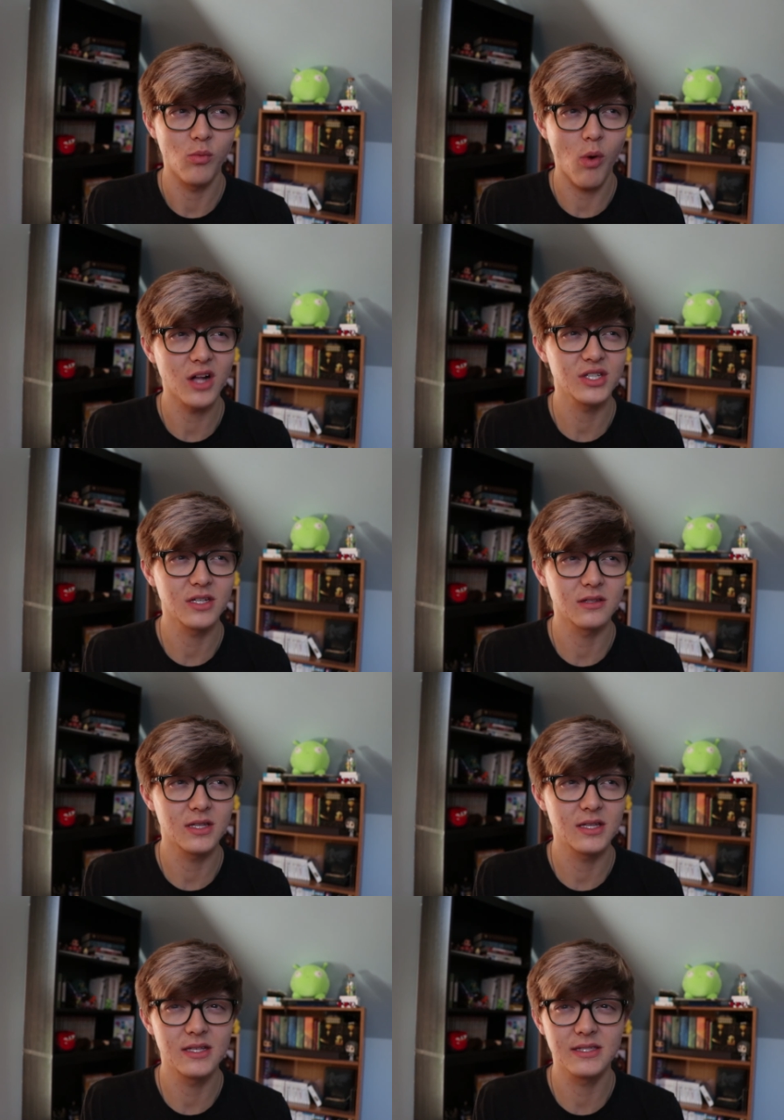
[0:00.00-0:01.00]

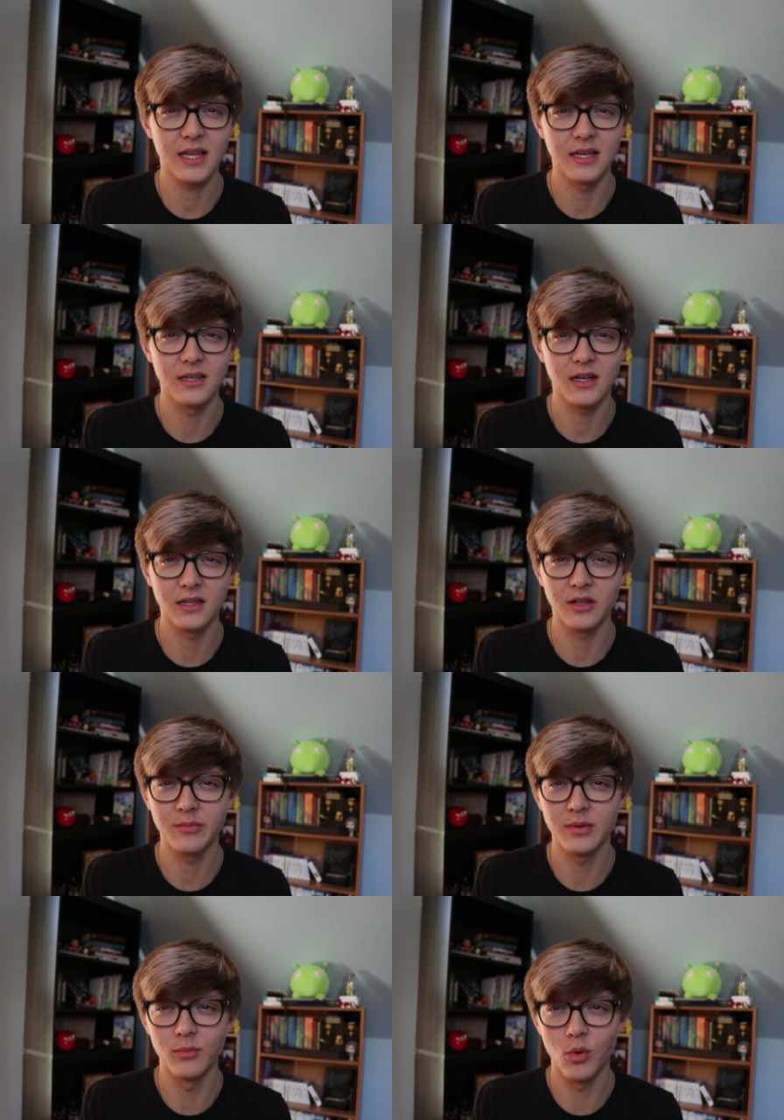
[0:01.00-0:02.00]
watching these, like, a little
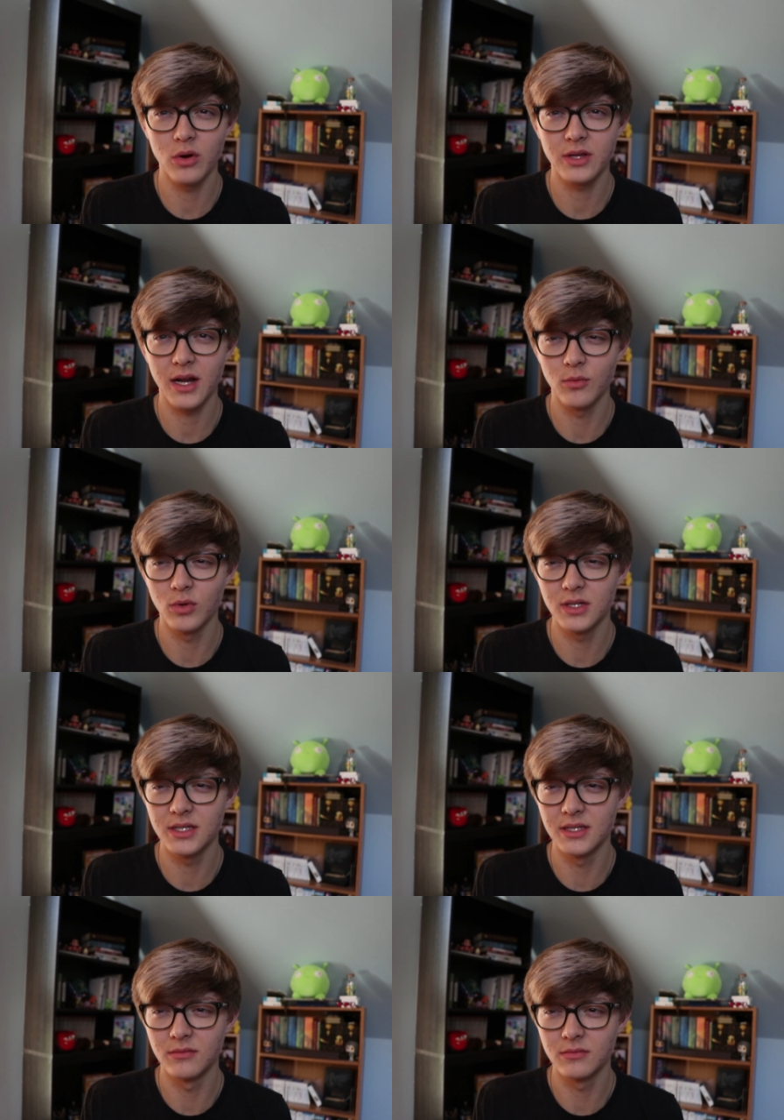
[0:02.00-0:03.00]
bit more than I
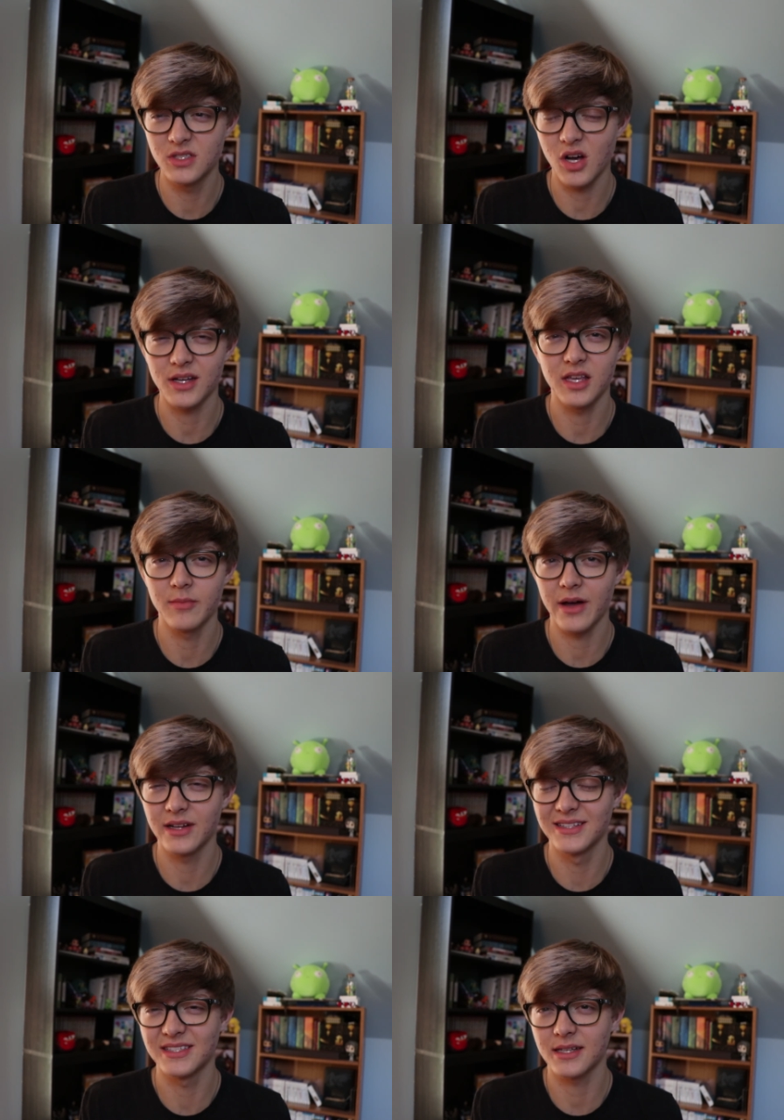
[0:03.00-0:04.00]
would, and talking about
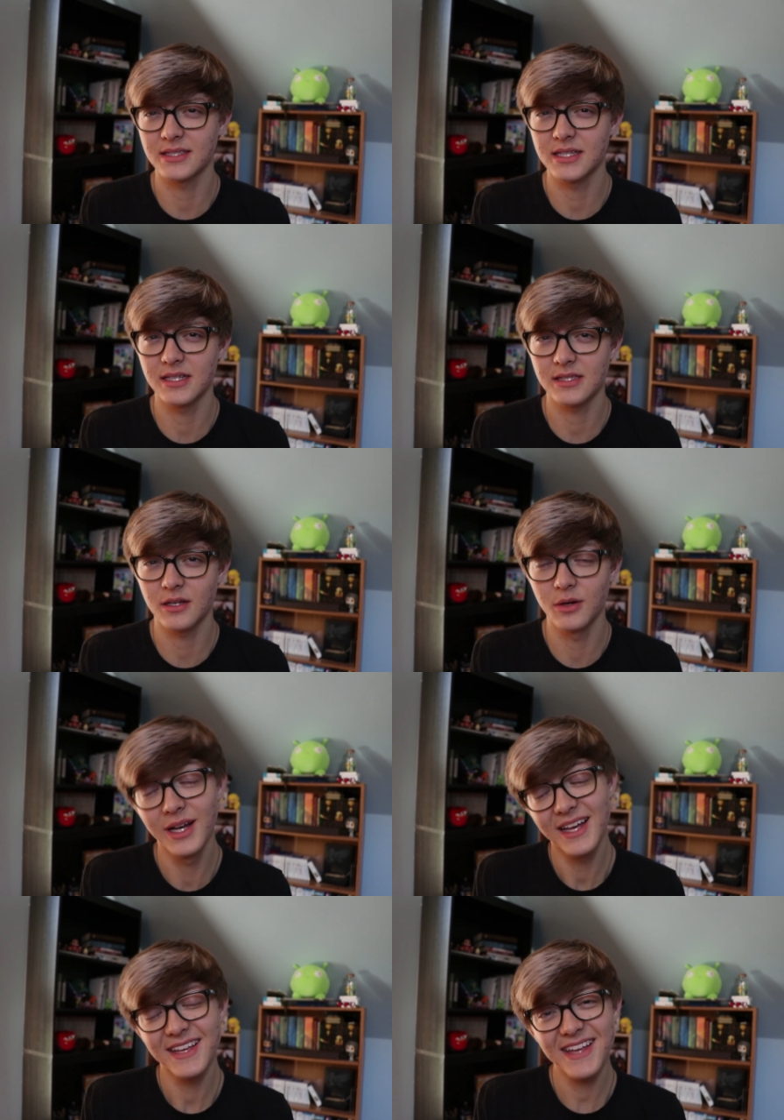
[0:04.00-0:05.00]
it, discussing it, so,
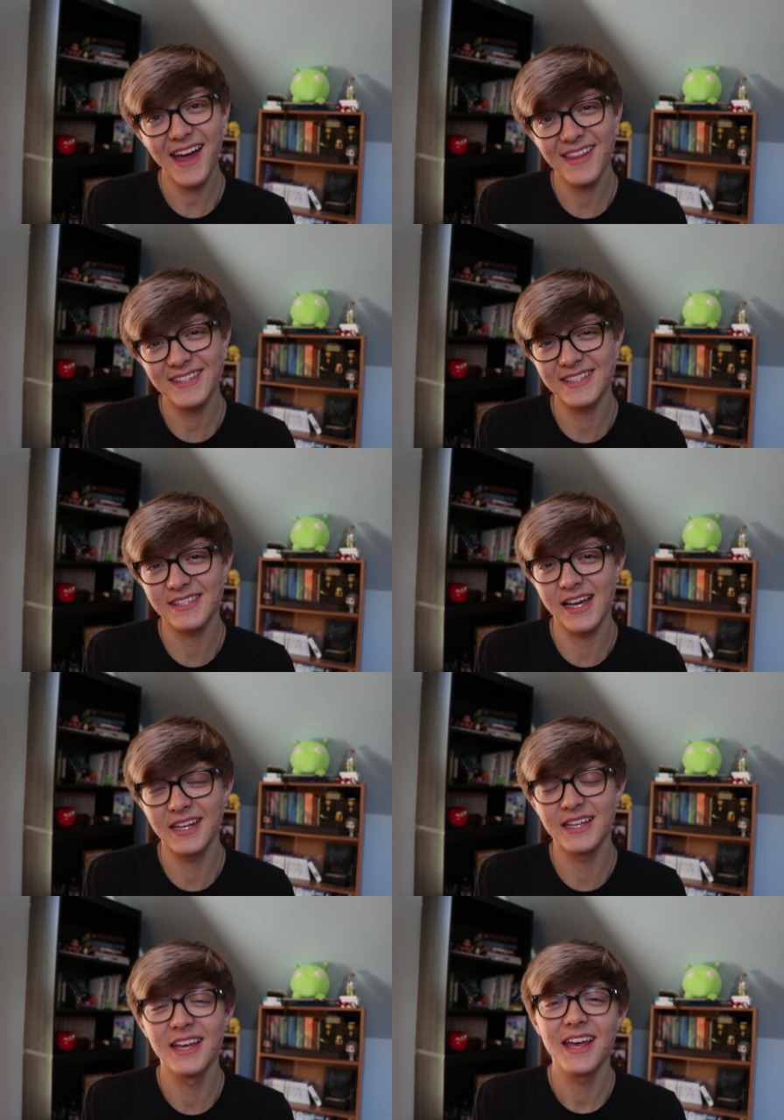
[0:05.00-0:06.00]
yeah, that's
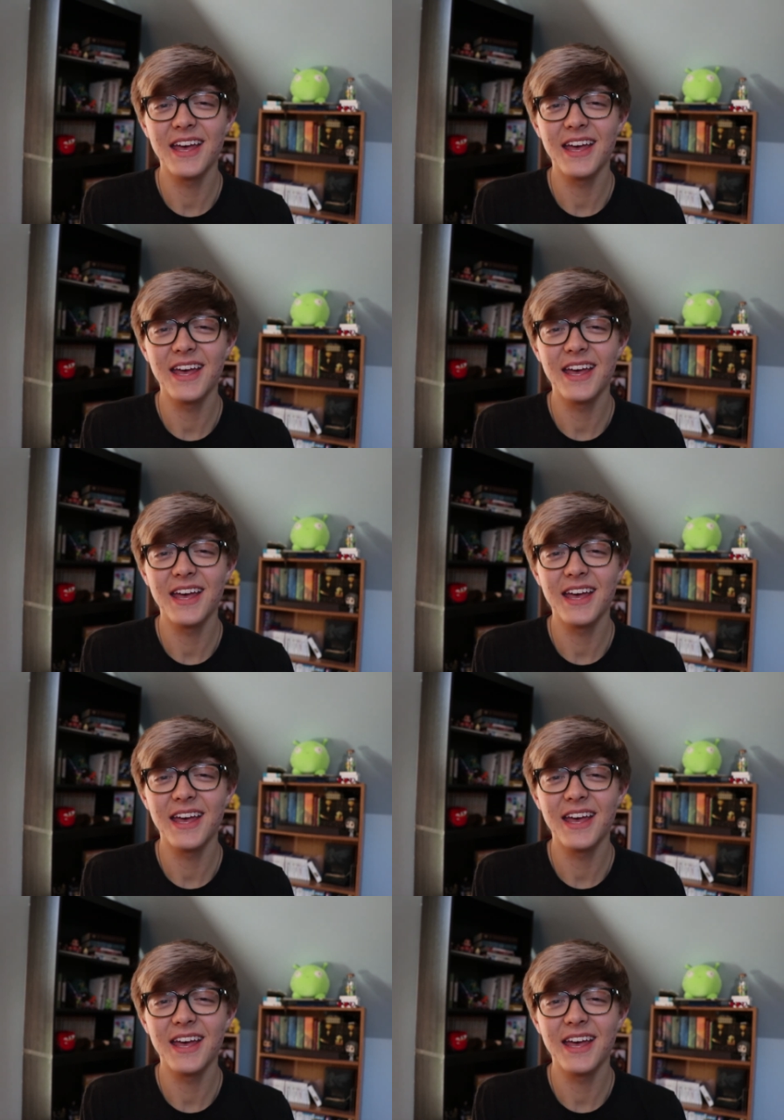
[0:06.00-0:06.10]
exciting.